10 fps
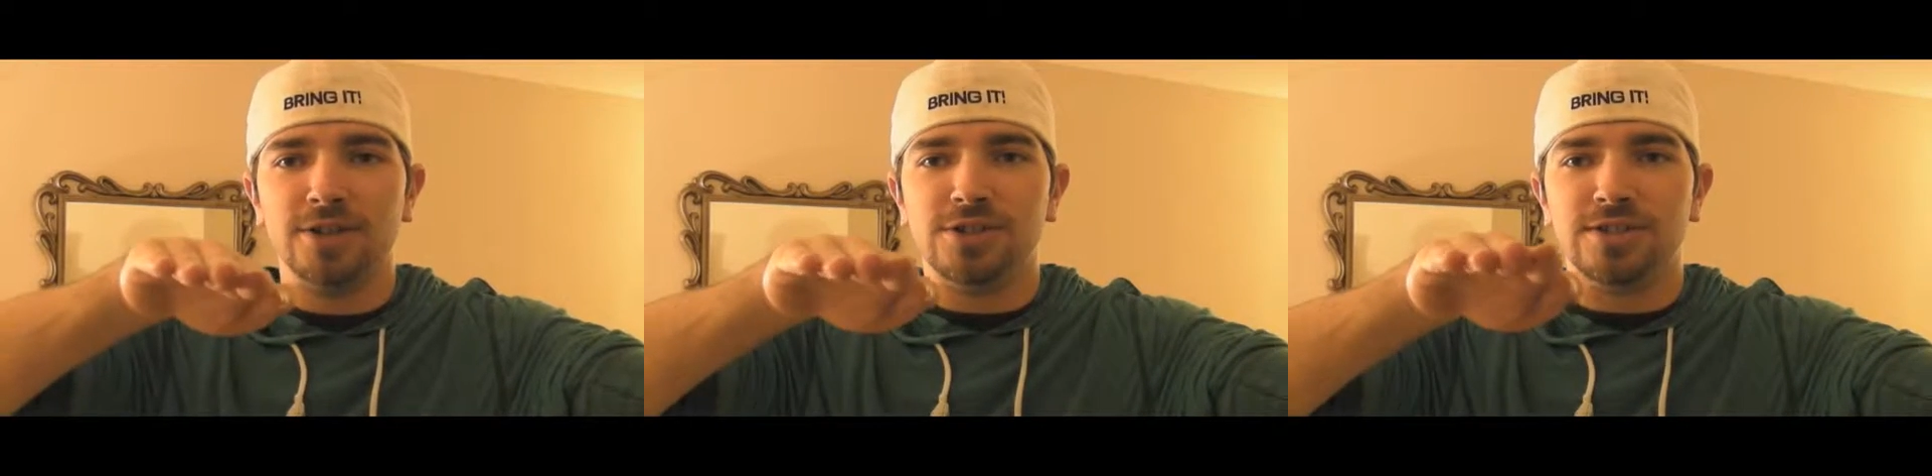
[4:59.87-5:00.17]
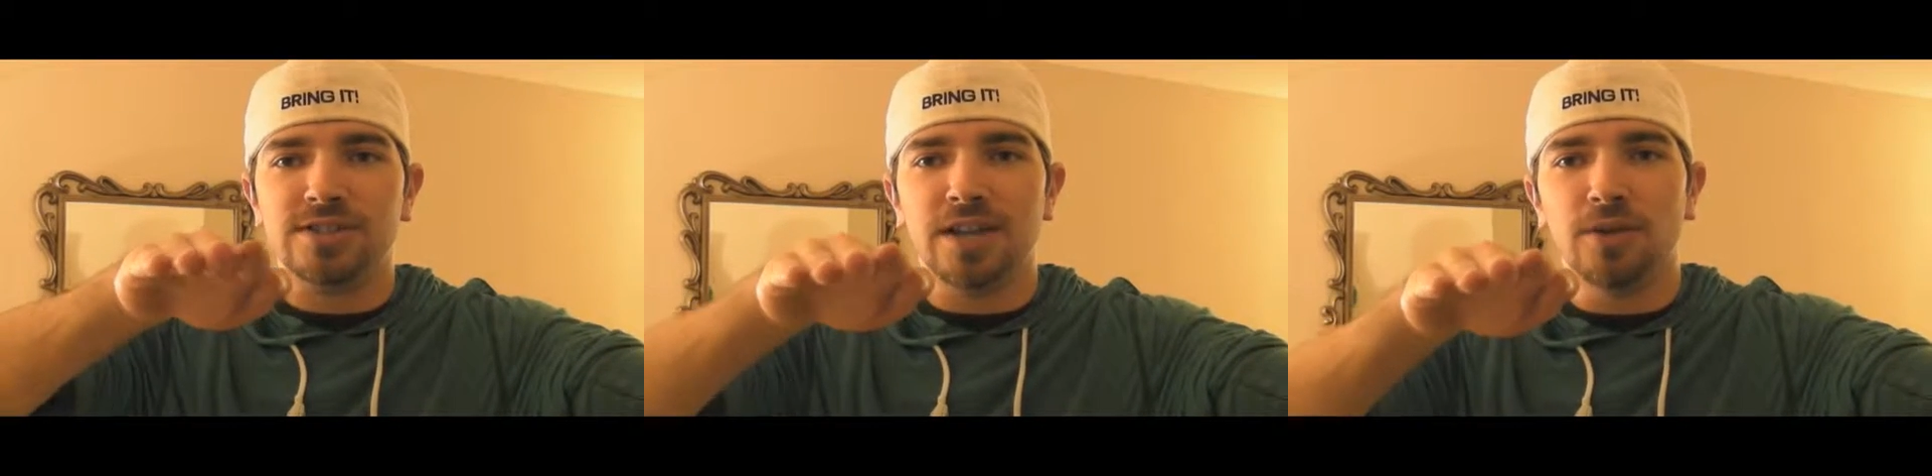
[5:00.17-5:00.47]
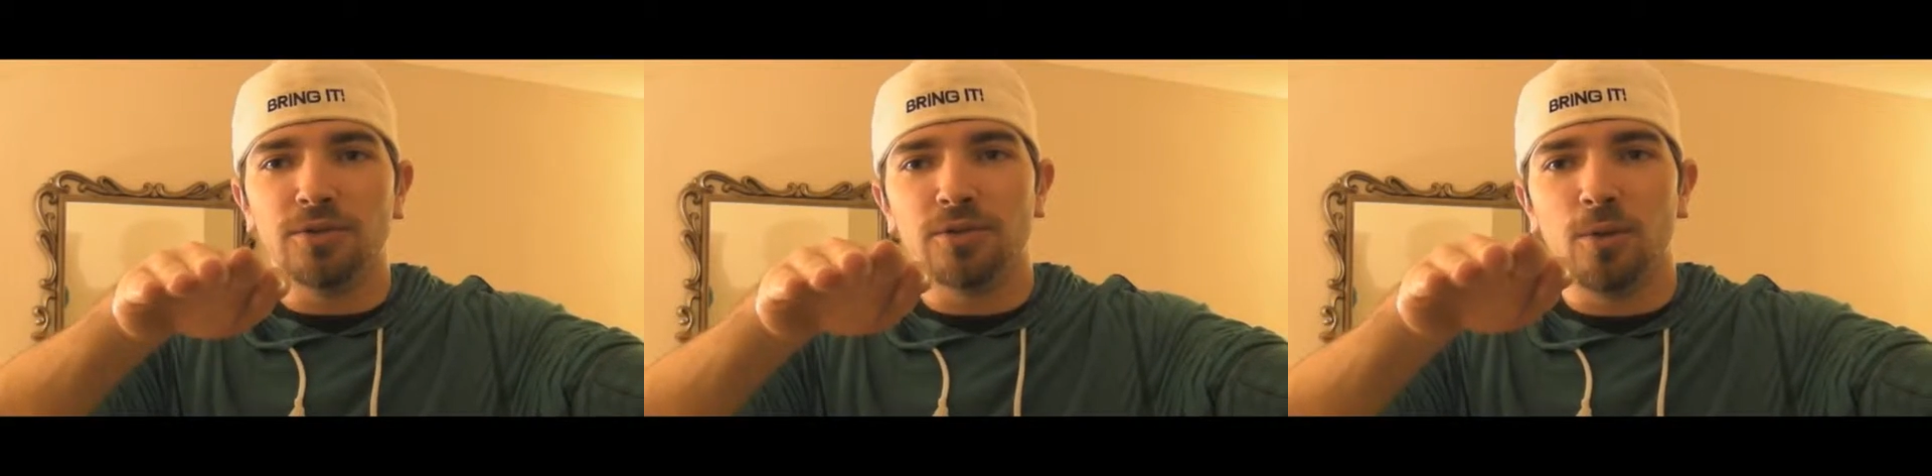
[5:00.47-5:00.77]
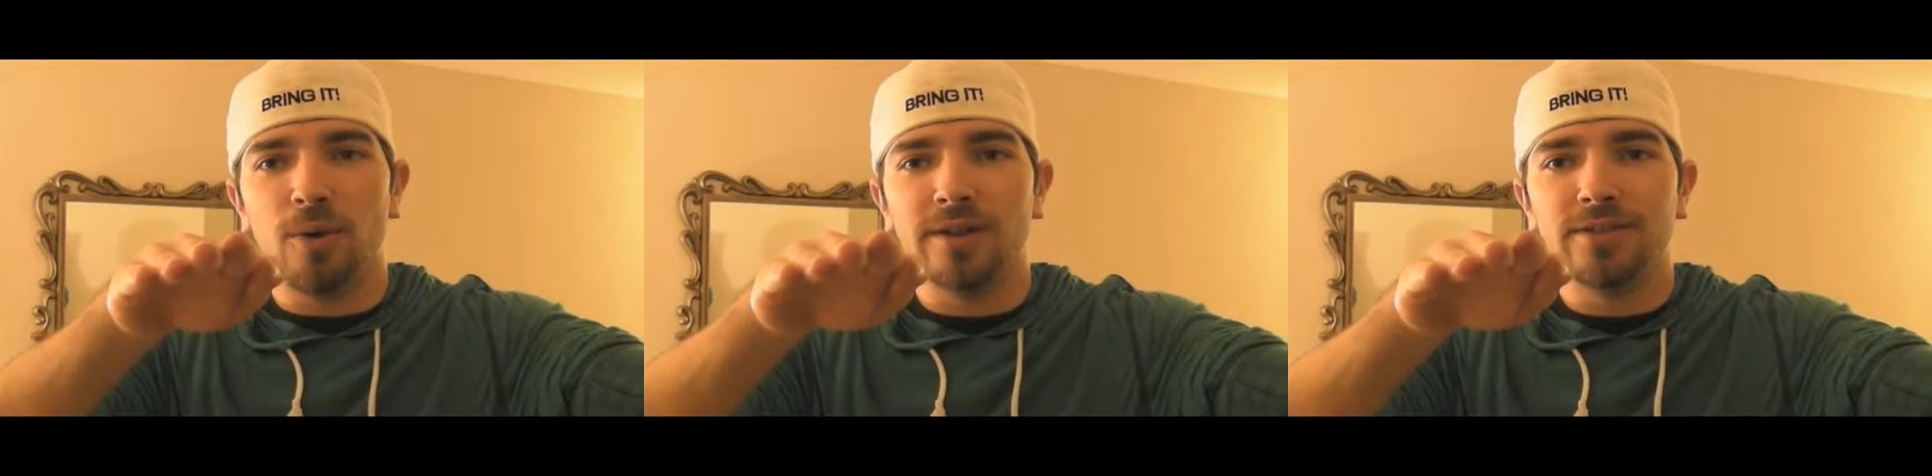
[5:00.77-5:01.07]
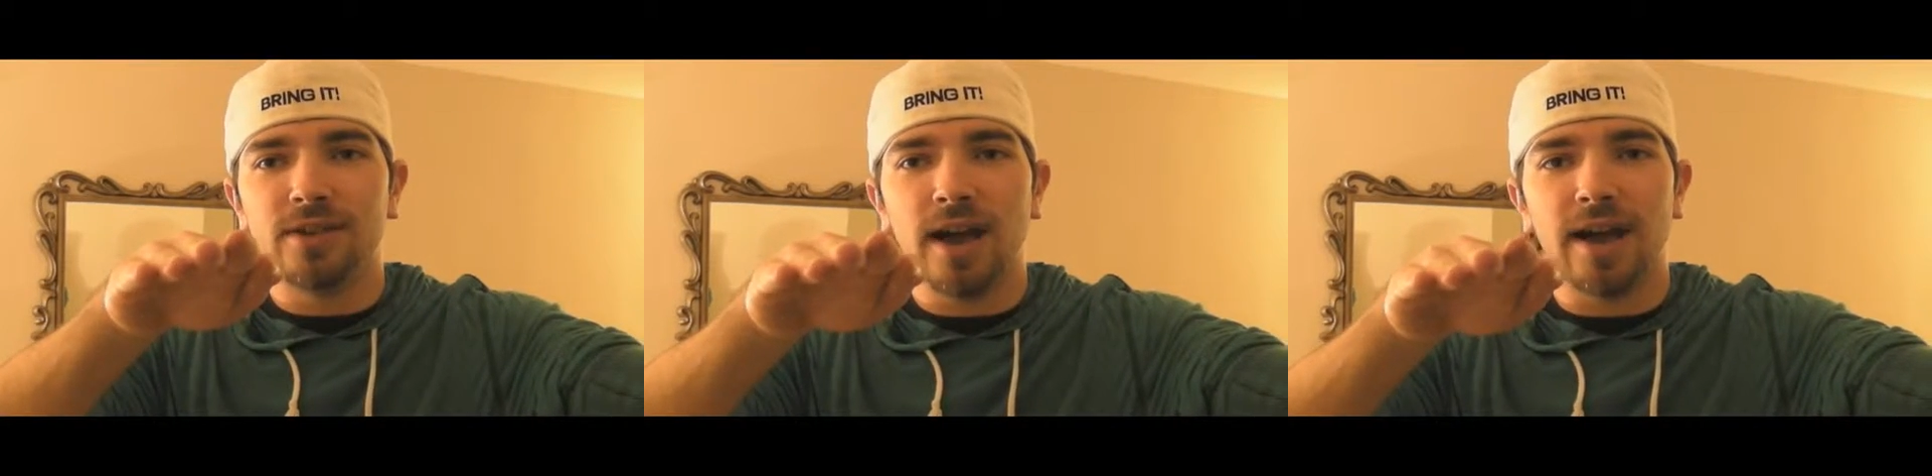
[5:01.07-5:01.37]
just tilt to one
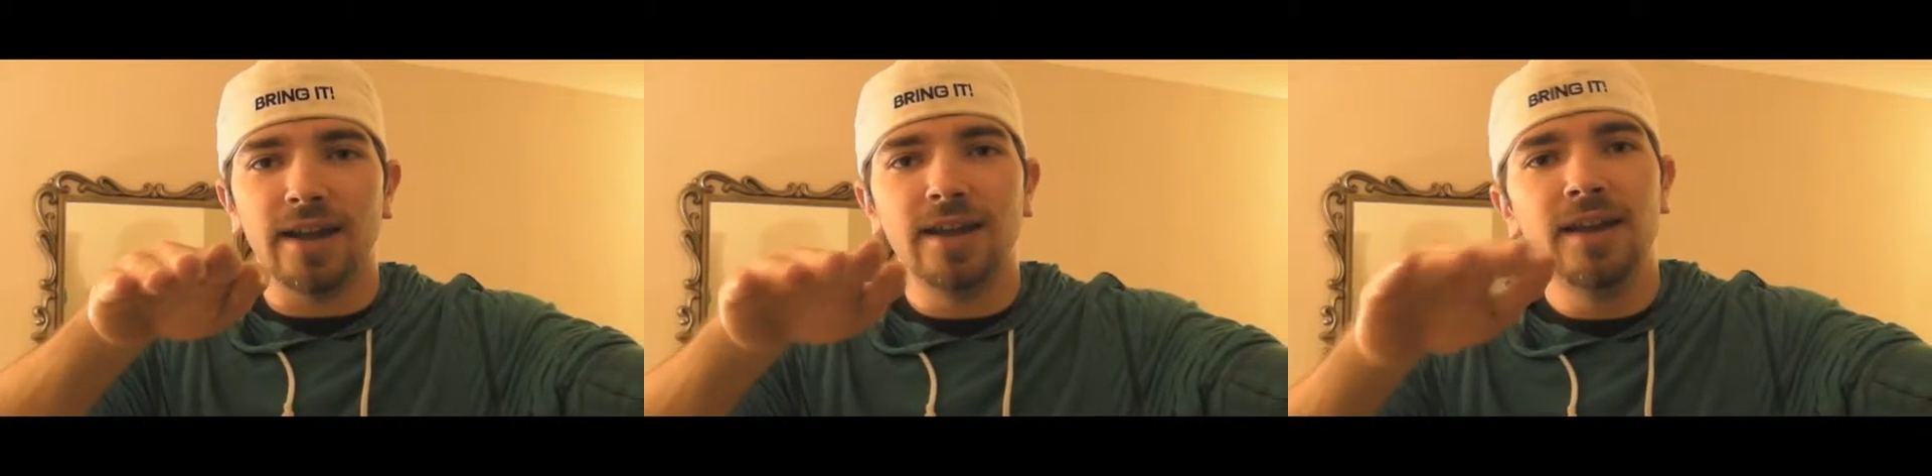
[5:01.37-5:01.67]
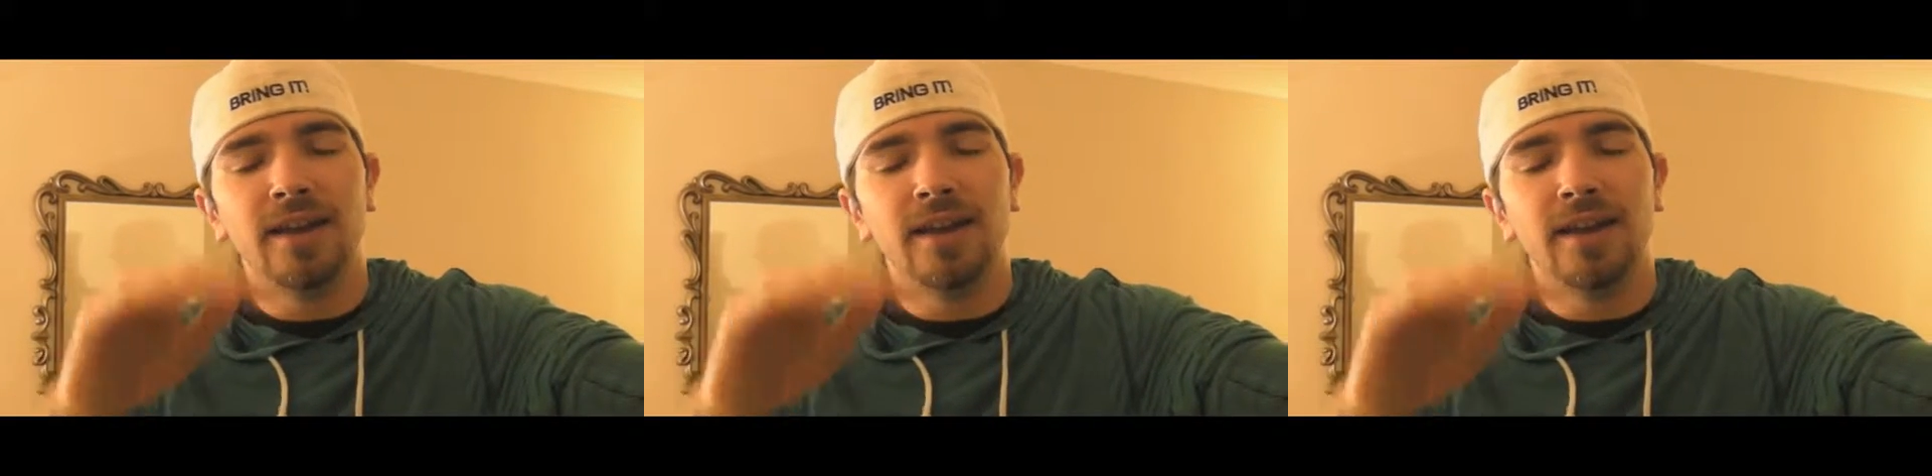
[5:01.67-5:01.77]
side,